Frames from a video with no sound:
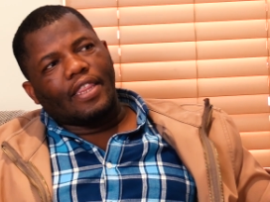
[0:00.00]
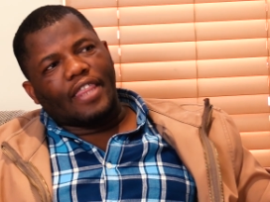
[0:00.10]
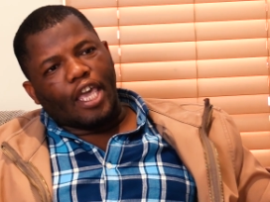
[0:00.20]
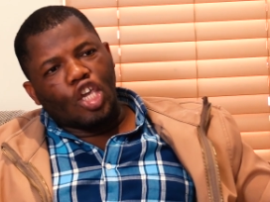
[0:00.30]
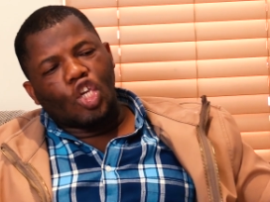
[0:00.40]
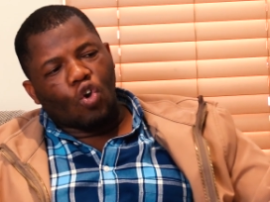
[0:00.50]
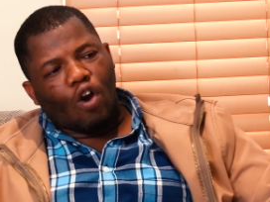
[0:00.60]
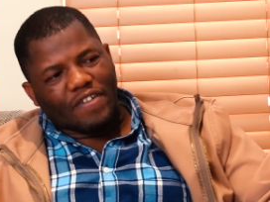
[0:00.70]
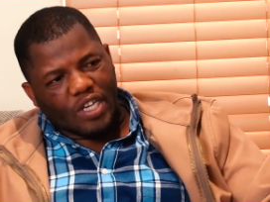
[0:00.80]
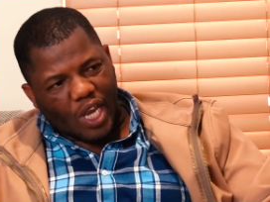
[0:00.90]
the issue
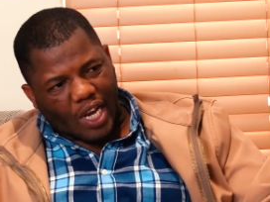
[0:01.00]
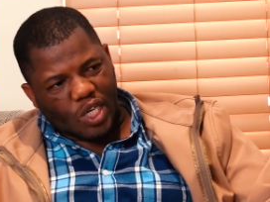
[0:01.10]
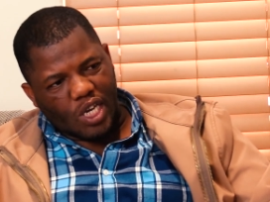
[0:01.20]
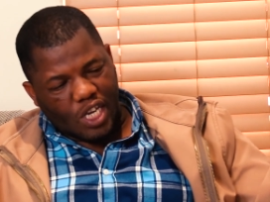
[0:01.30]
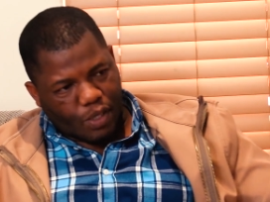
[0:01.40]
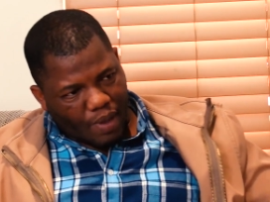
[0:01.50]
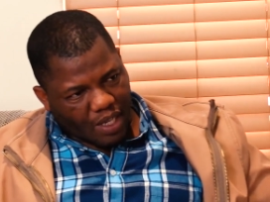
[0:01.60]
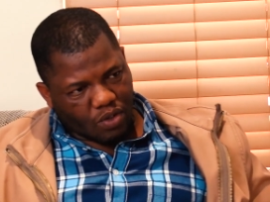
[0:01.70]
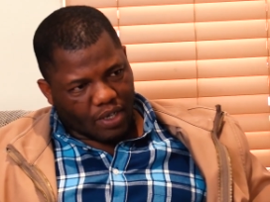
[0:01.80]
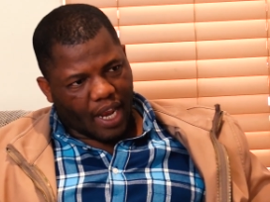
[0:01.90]
of rejection is
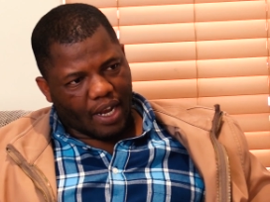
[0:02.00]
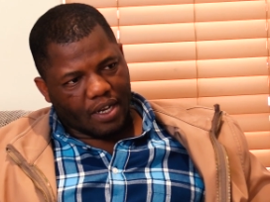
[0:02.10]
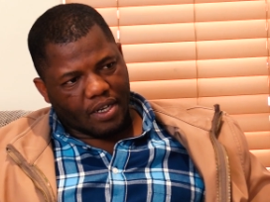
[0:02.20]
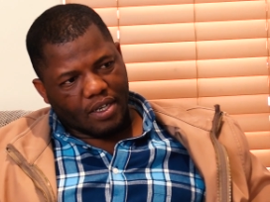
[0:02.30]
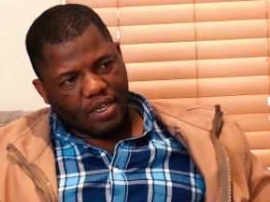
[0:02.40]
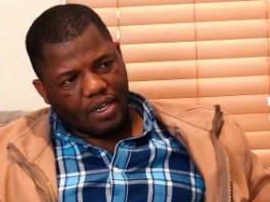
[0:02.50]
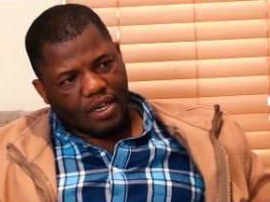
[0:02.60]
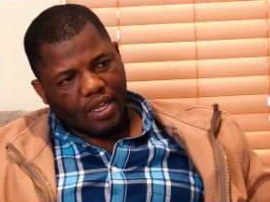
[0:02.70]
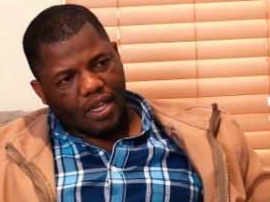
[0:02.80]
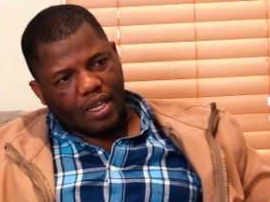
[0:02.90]
personal.
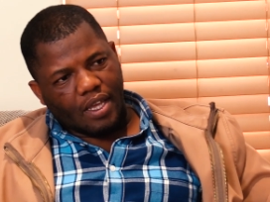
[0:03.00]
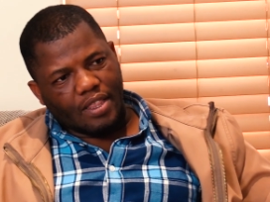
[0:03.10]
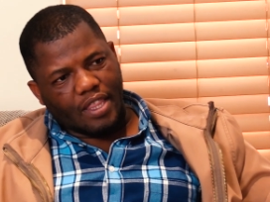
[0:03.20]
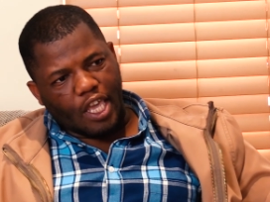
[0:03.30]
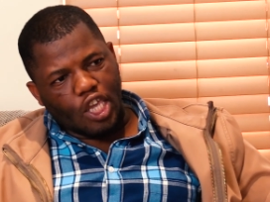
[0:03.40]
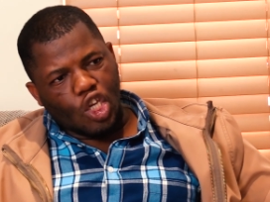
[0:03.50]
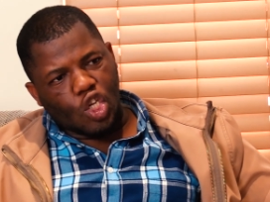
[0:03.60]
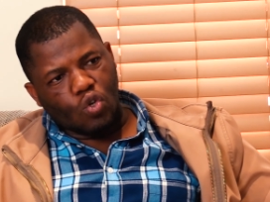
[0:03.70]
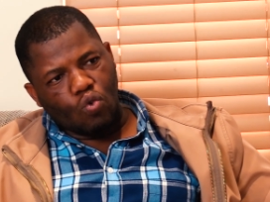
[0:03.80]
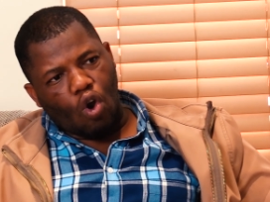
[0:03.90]
The
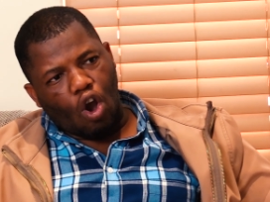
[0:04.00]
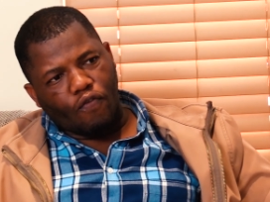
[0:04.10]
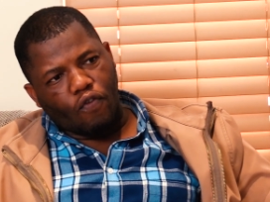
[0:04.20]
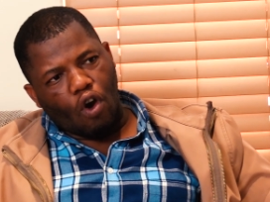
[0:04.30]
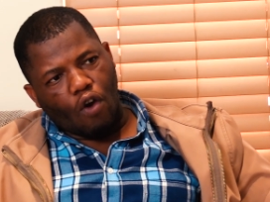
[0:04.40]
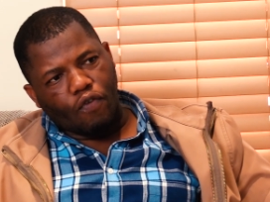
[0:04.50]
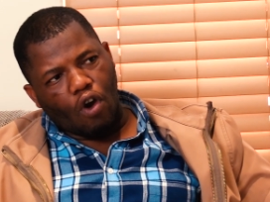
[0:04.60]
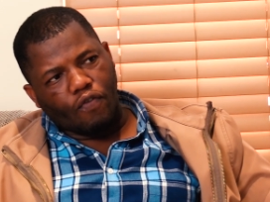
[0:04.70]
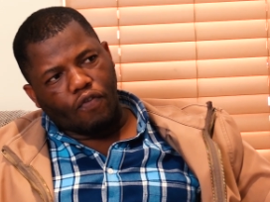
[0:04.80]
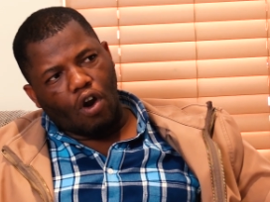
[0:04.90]
issue of, of,
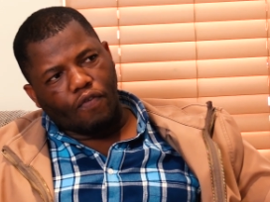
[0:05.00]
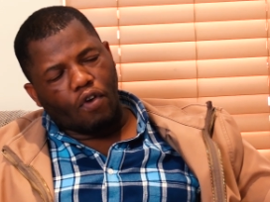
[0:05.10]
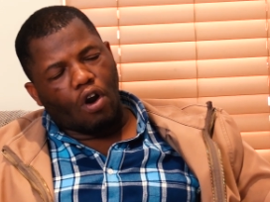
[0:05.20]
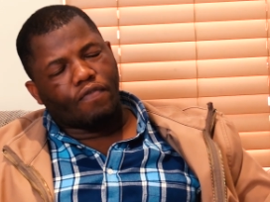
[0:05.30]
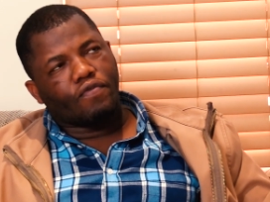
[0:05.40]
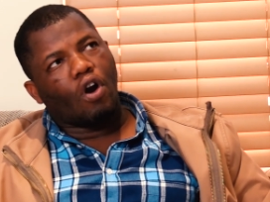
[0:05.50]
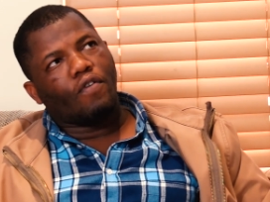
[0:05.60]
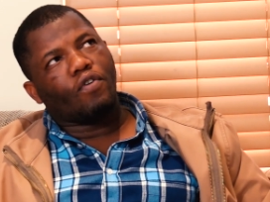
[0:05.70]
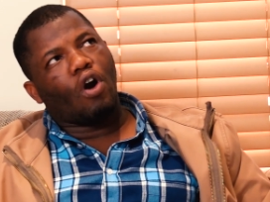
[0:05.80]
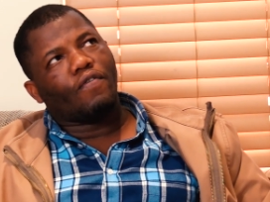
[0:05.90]
of, of, of,
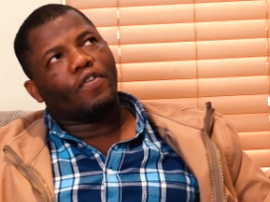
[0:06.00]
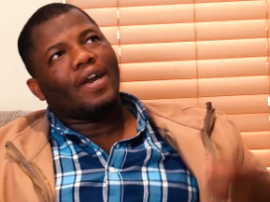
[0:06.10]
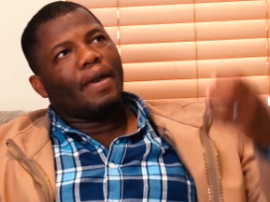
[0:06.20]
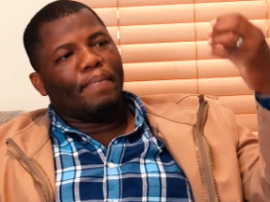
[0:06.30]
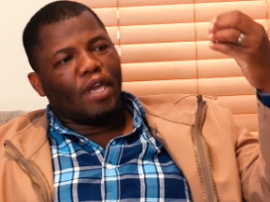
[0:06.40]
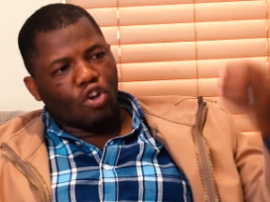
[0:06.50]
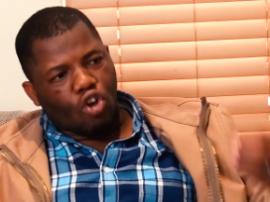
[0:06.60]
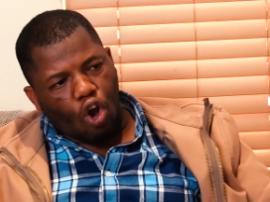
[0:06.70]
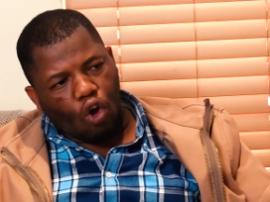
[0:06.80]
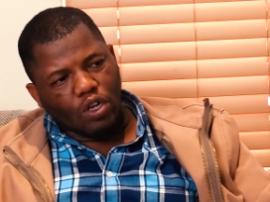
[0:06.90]
of, of being
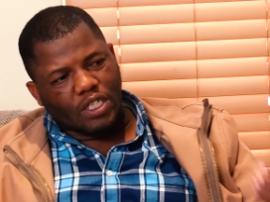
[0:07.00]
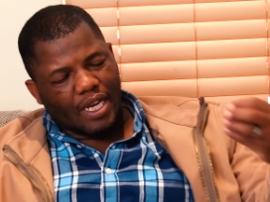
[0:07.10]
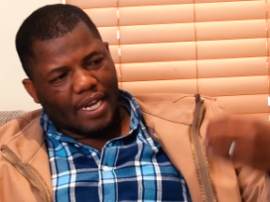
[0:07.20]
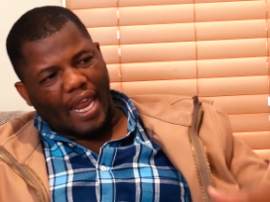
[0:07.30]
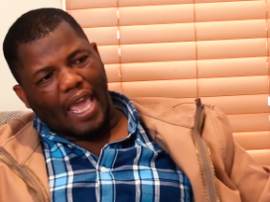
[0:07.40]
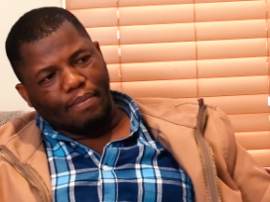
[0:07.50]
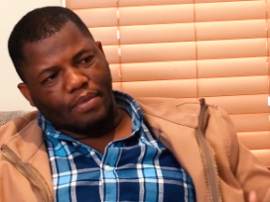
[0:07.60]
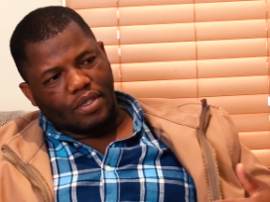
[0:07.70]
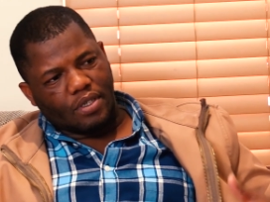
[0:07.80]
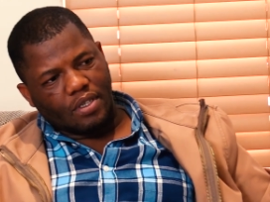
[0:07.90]
called
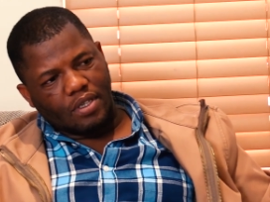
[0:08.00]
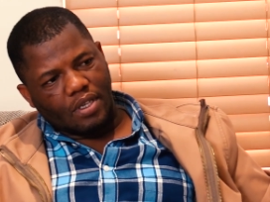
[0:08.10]
names